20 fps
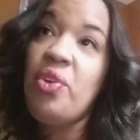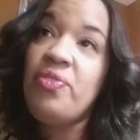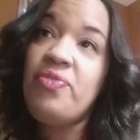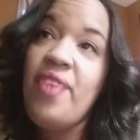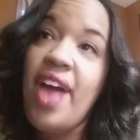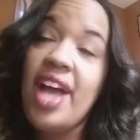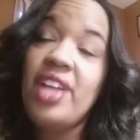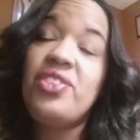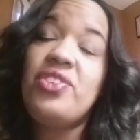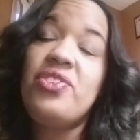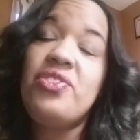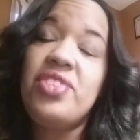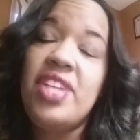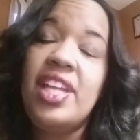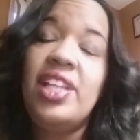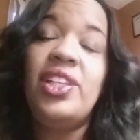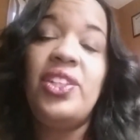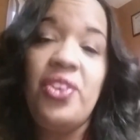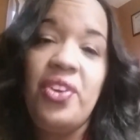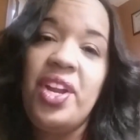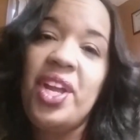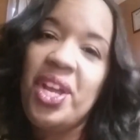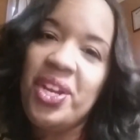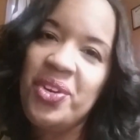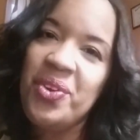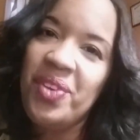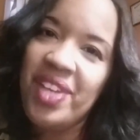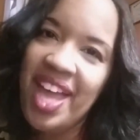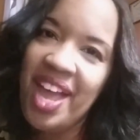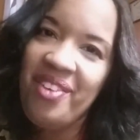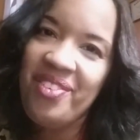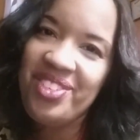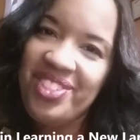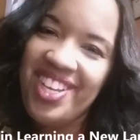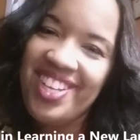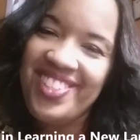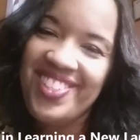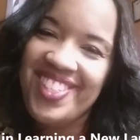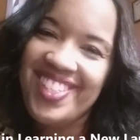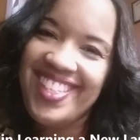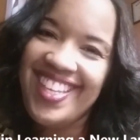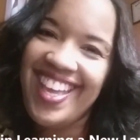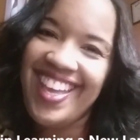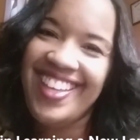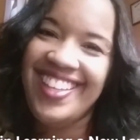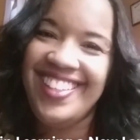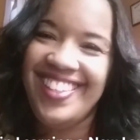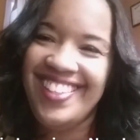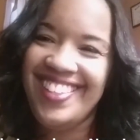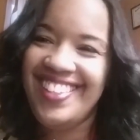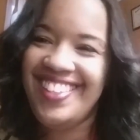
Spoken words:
or Factors in Learning a New Language, I should say.